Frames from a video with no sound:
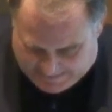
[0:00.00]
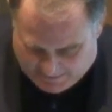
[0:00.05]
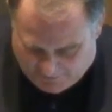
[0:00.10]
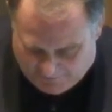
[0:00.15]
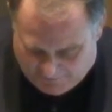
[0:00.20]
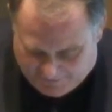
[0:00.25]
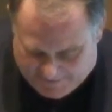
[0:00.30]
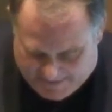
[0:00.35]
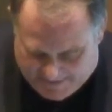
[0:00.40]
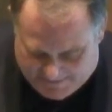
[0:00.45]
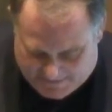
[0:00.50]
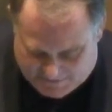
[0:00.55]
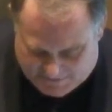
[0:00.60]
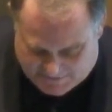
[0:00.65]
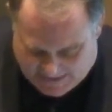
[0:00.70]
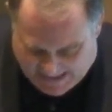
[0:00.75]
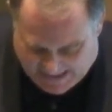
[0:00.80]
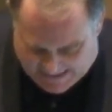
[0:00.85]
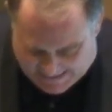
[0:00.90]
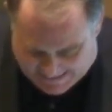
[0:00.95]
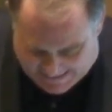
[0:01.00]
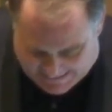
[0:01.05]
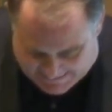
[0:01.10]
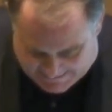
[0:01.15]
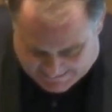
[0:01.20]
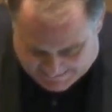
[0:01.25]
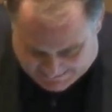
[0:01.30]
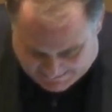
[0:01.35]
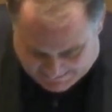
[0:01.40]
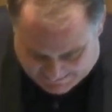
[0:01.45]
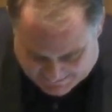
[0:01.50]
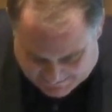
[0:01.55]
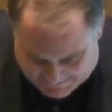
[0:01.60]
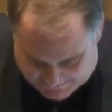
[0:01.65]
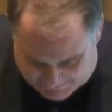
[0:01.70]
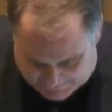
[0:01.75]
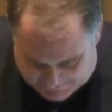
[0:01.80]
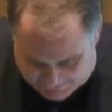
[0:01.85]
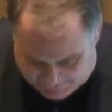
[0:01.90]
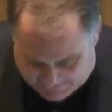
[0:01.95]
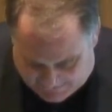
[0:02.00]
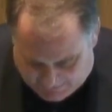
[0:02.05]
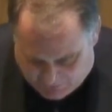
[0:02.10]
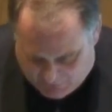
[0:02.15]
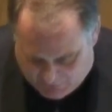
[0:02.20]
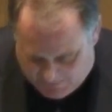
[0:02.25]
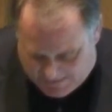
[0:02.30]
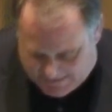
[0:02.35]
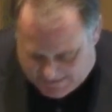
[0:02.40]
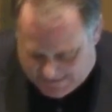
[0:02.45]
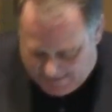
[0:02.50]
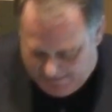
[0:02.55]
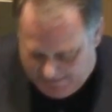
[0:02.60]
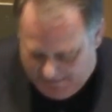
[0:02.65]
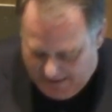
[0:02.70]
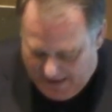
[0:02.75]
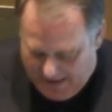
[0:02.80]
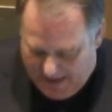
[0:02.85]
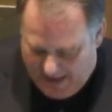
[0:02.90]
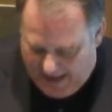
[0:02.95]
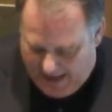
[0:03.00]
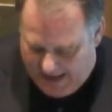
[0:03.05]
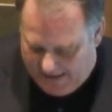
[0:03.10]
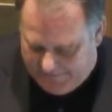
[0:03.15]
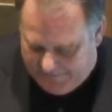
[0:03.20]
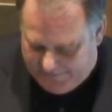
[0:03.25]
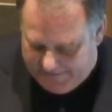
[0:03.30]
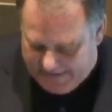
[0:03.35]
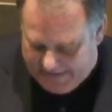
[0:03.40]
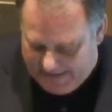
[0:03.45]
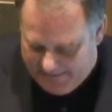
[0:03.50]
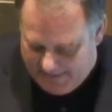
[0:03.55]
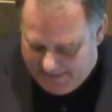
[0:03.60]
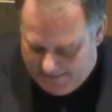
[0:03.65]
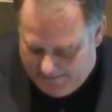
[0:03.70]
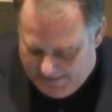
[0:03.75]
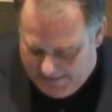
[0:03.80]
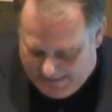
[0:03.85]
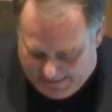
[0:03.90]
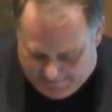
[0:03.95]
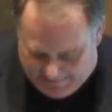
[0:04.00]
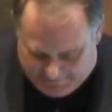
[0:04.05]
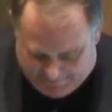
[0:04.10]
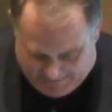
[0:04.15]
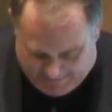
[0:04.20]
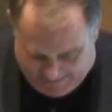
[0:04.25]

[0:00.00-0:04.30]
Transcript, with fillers: The concepts of analytical and synthetic cubism have never been